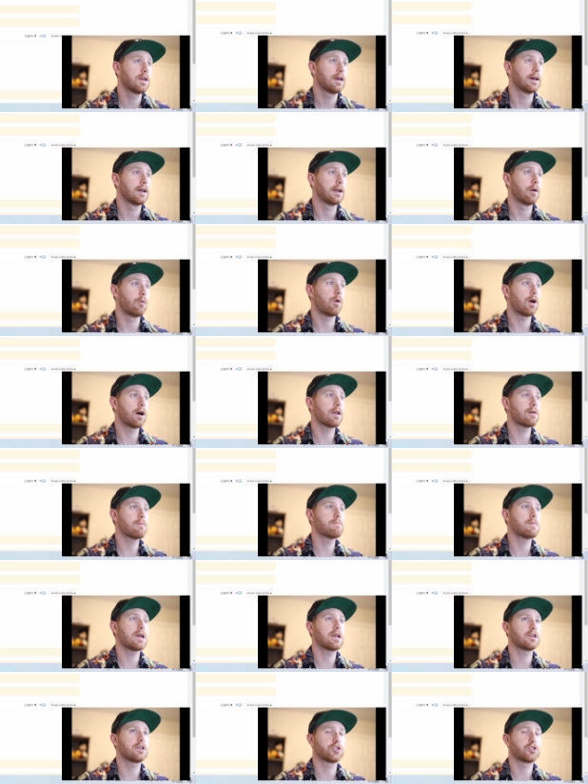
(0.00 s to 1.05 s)
and I want to
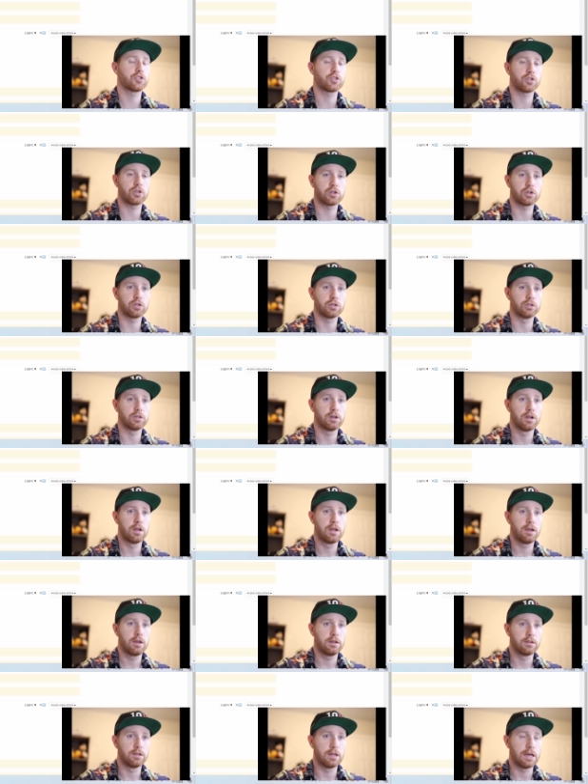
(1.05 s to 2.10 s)
make sure
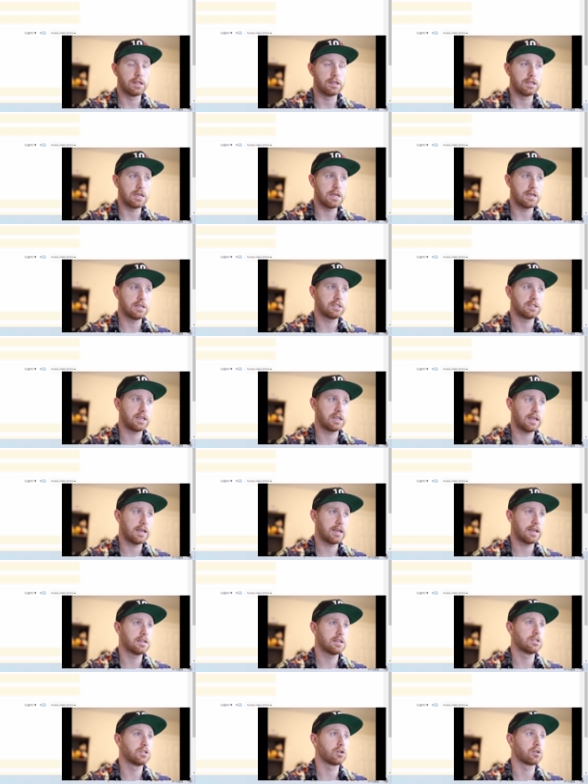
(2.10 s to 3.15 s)
that these
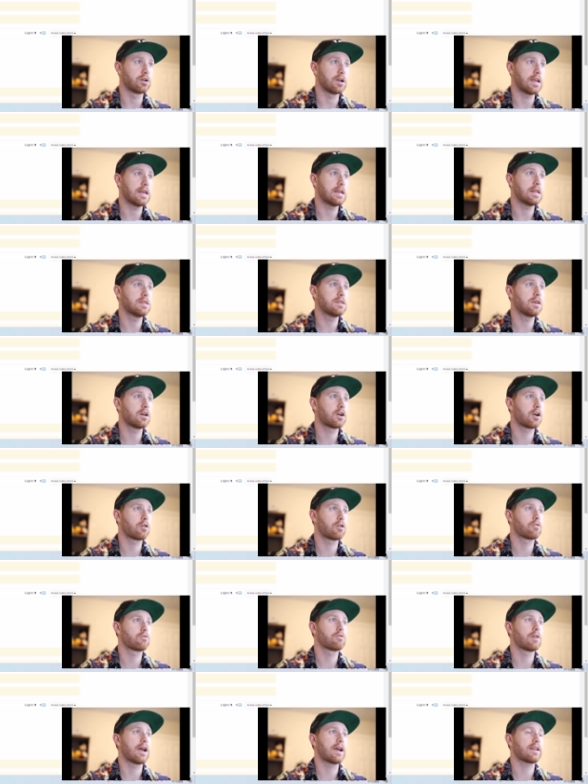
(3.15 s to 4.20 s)
kids are in the
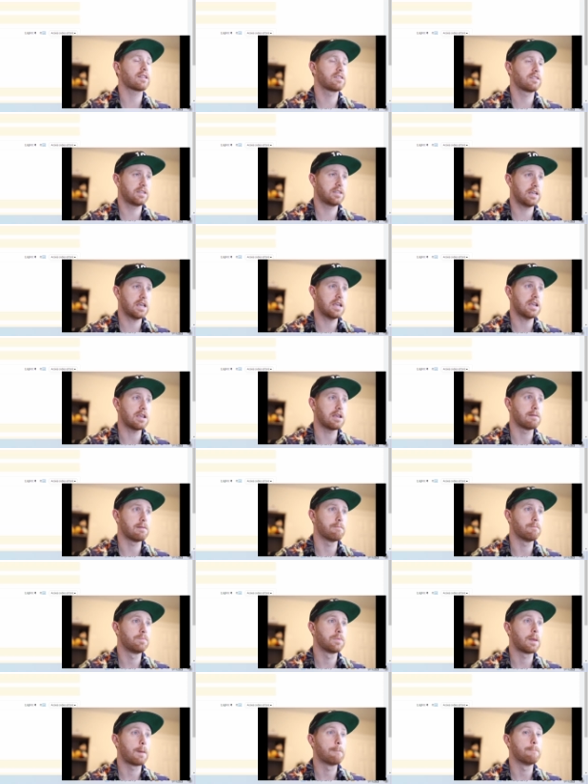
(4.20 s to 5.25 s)
correct team
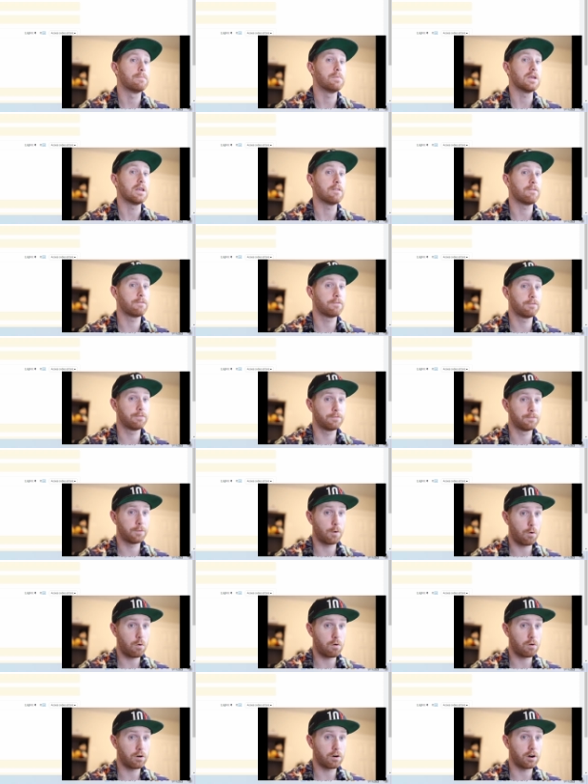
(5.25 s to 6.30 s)

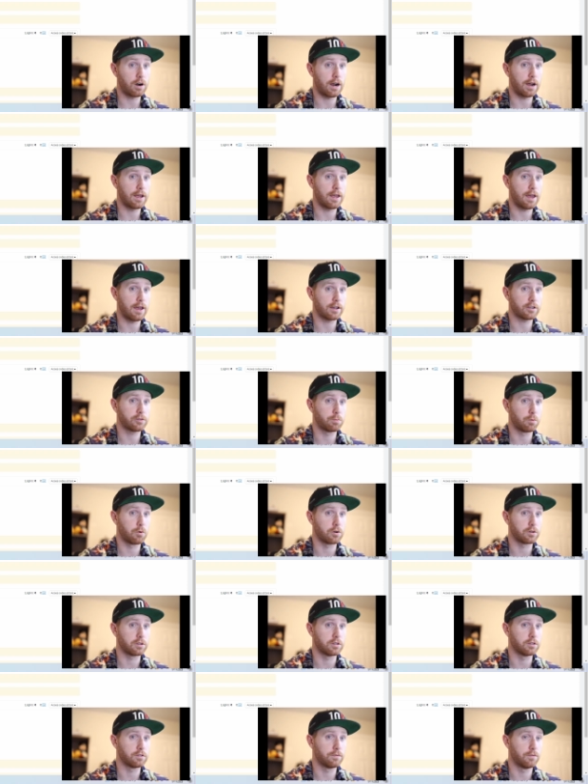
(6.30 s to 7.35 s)
before I export
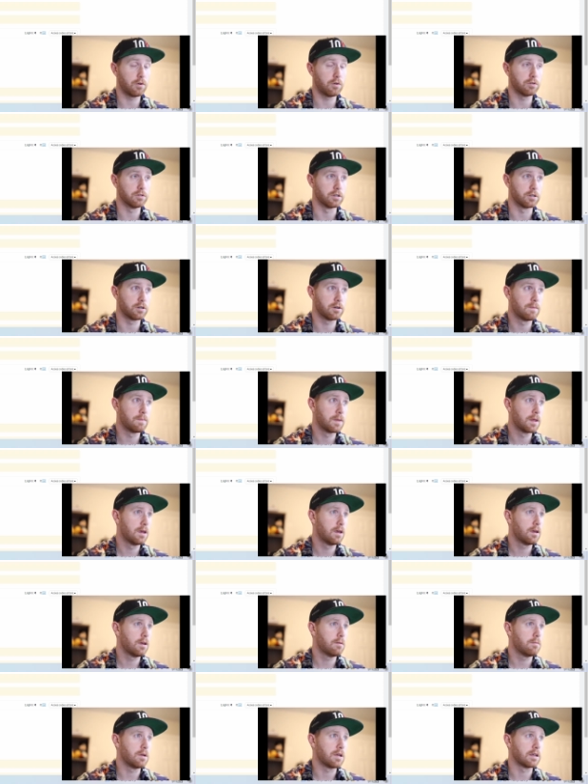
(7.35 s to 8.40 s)
this folder,
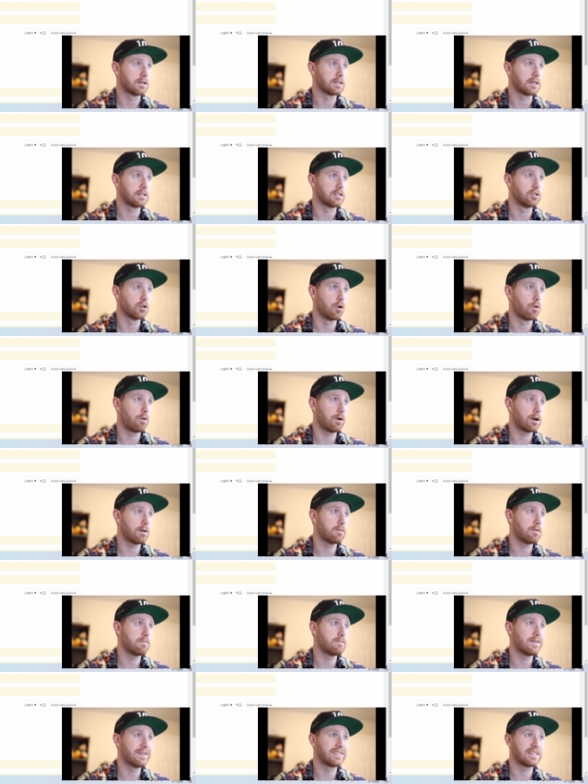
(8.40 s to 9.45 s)
because I don't want to be
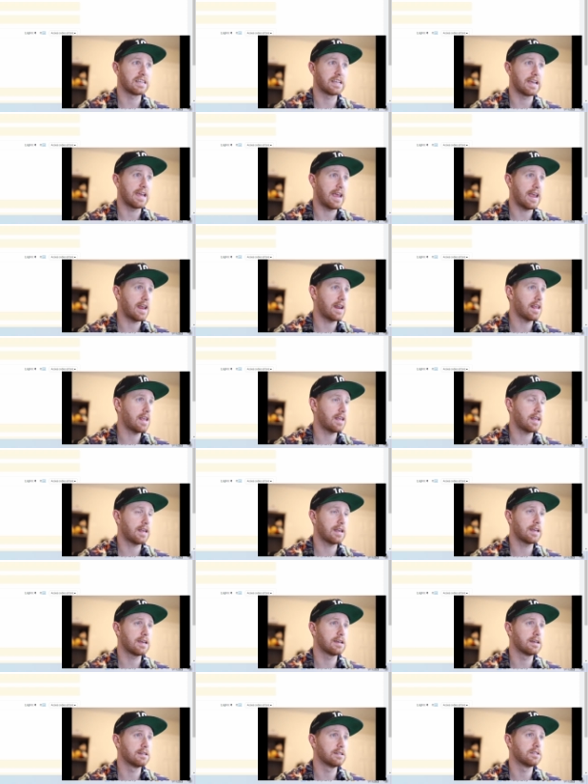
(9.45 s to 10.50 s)
missing any
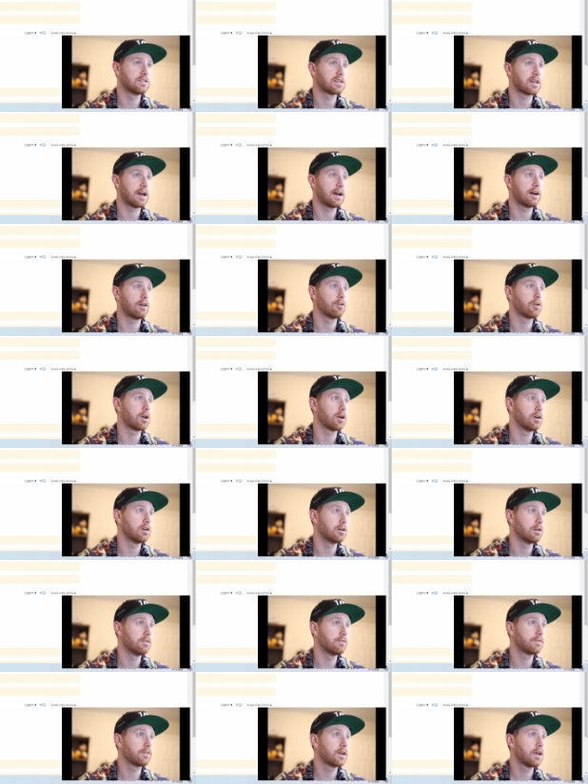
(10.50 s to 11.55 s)
kids out
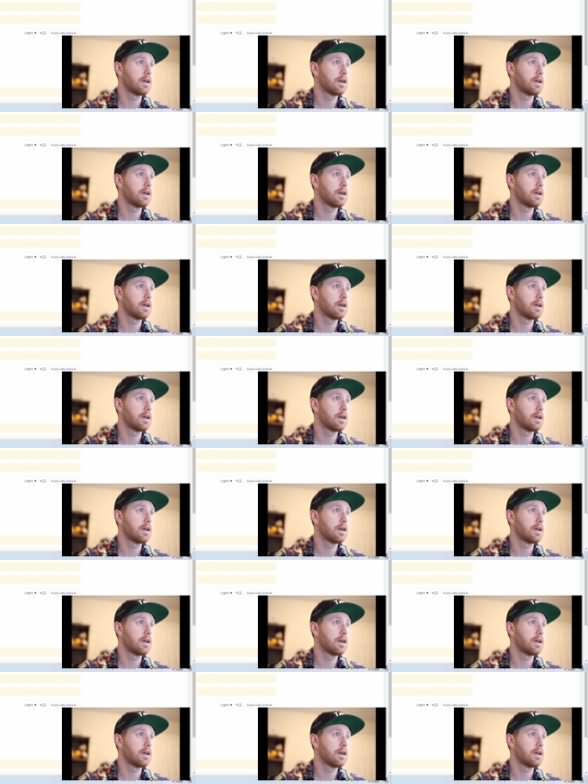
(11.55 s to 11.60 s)
of